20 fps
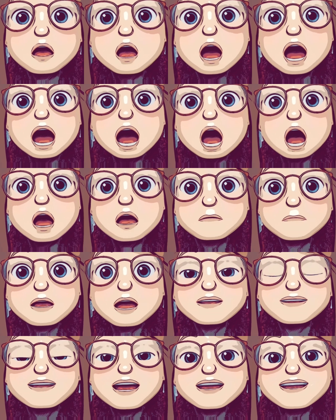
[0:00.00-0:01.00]

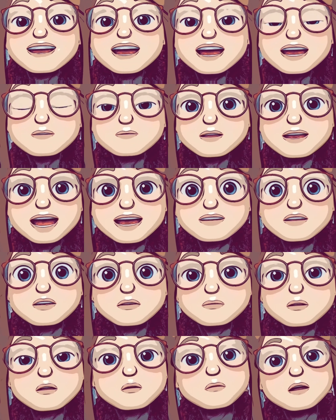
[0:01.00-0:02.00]
And then he would get to the
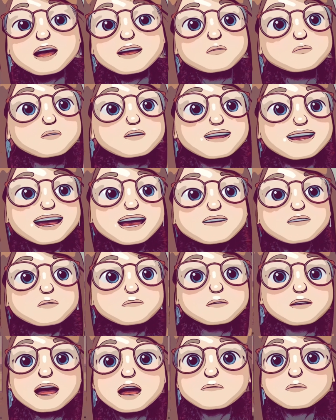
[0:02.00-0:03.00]
point where he wouldn't even
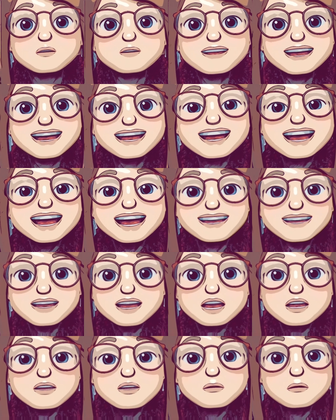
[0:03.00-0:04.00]
be able to eat.
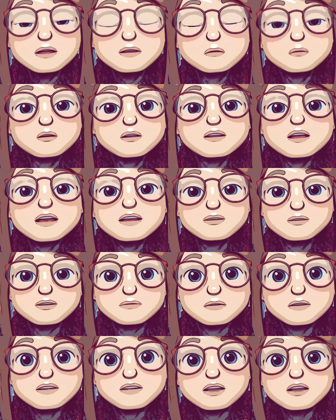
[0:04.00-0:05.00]
So he wasn't going to
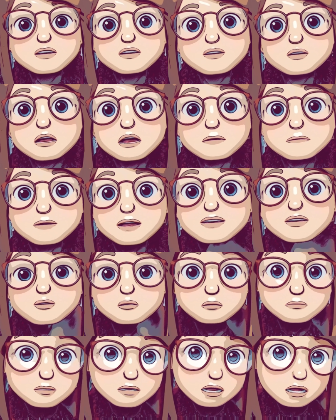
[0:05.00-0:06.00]
be very strong in battle
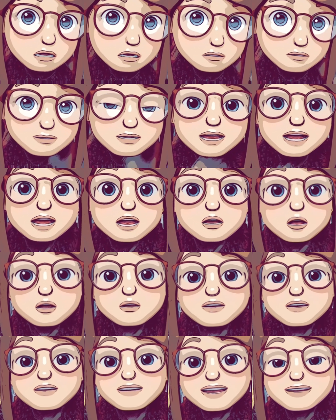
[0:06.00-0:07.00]
because he
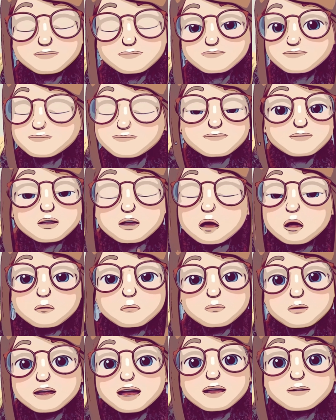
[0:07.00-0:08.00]
couldn't
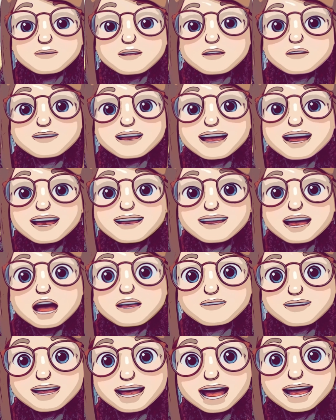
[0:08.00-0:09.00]
bring himself to eat to have
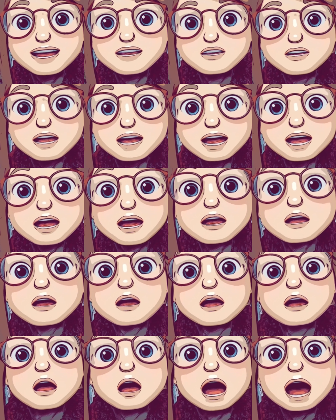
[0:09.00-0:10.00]
any energy.
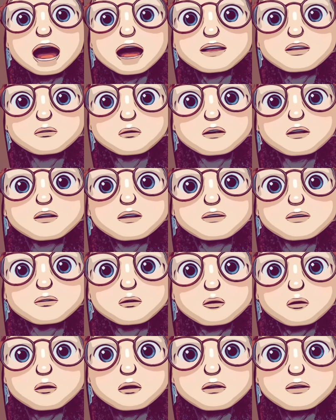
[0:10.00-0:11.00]
Edward IV